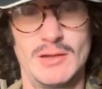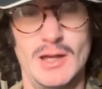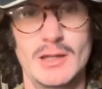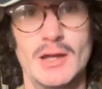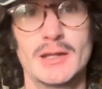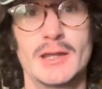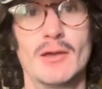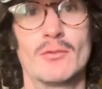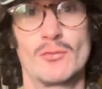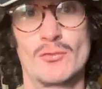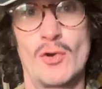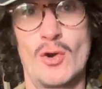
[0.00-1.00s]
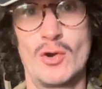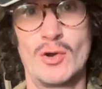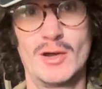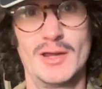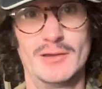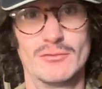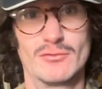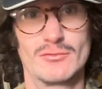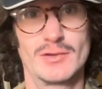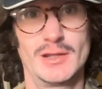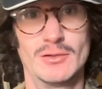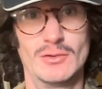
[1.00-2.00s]
I got to get raw and
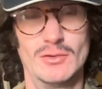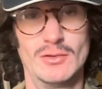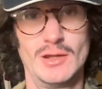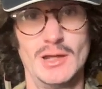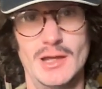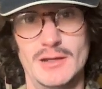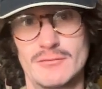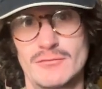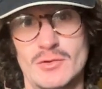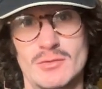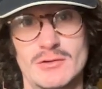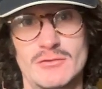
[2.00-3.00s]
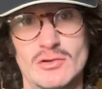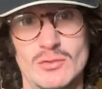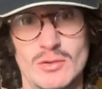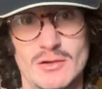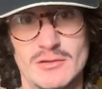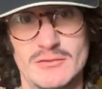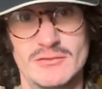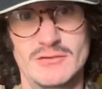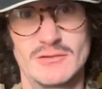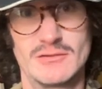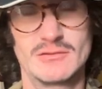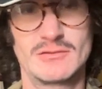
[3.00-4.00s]
real. And if there were two words to
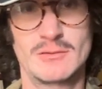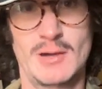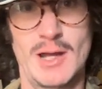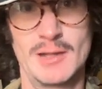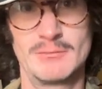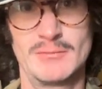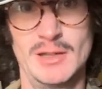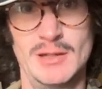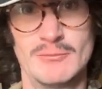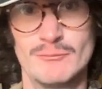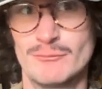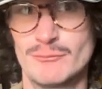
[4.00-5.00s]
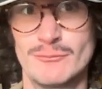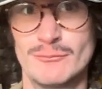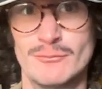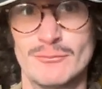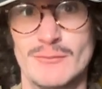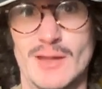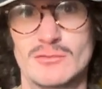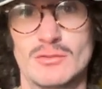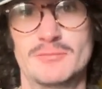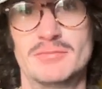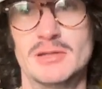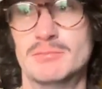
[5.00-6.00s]
describe me, that's
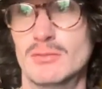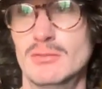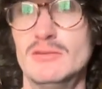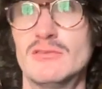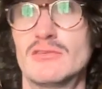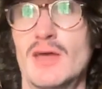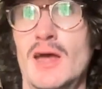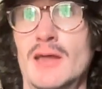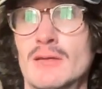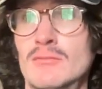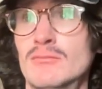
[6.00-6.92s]
what people would say.